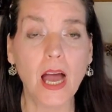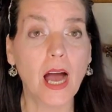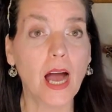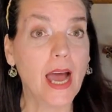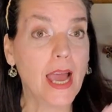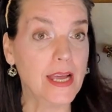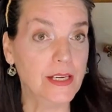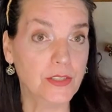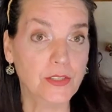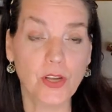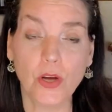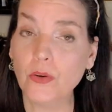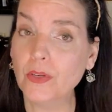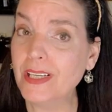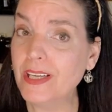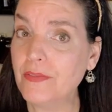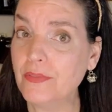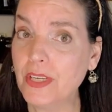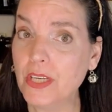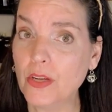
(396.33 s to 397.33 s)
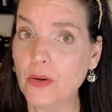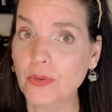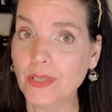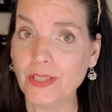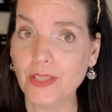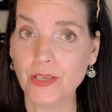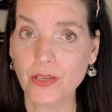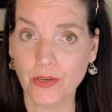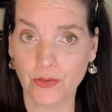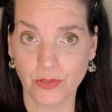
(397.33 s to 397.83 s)
I don't even know
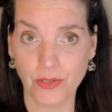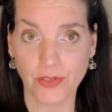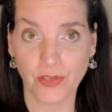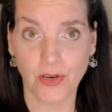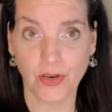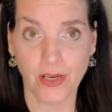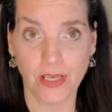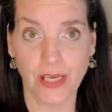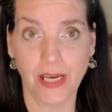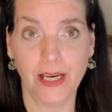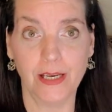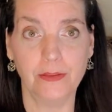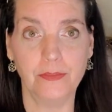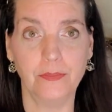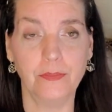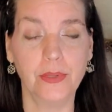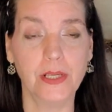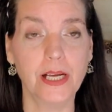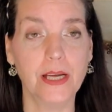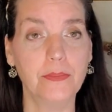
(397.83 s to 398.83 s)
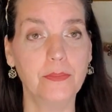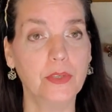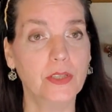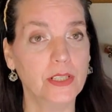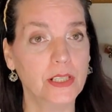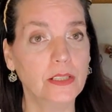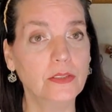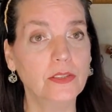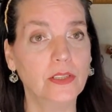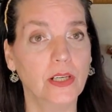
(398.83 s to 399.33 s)
what the notes are yet, but I'm
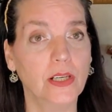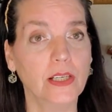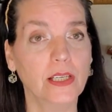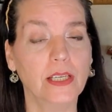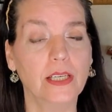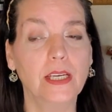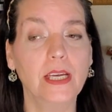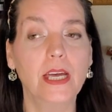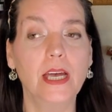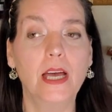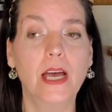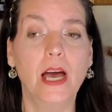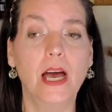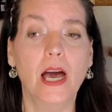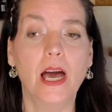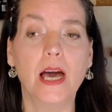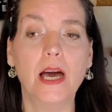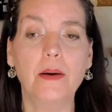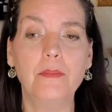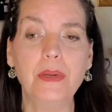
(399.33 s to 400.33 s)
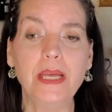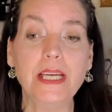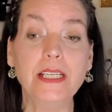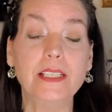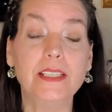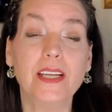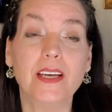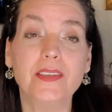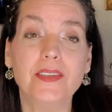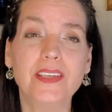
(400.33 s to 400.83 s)
gonna look. Um, it
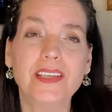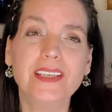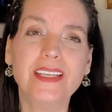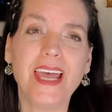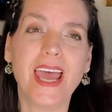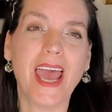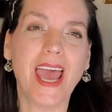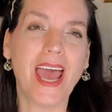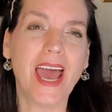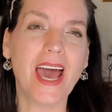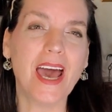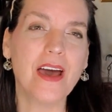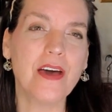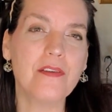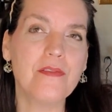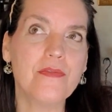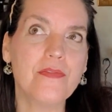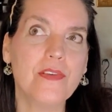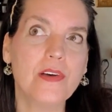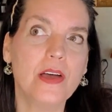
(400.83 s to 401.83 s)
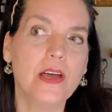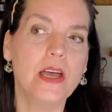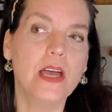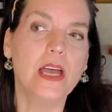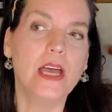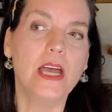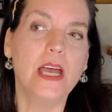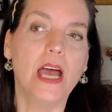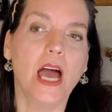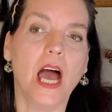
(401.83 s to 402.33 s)
doesn't have
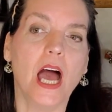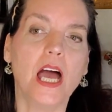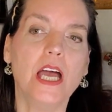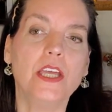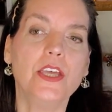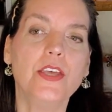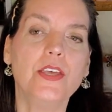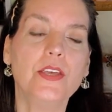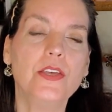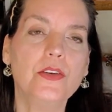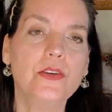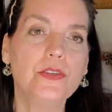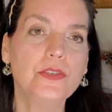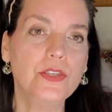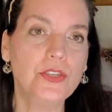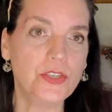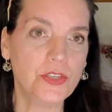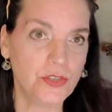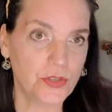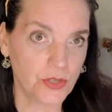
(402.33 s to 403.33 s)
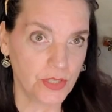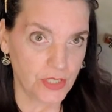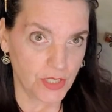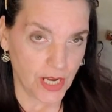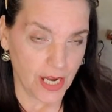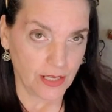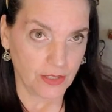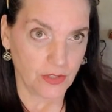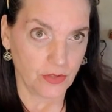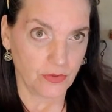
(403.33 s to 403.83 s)
a huge
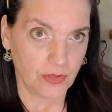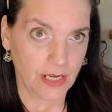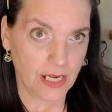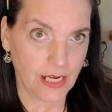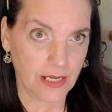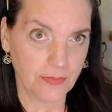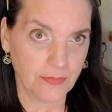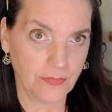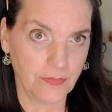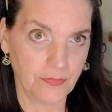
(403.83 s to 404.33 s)
trajectory.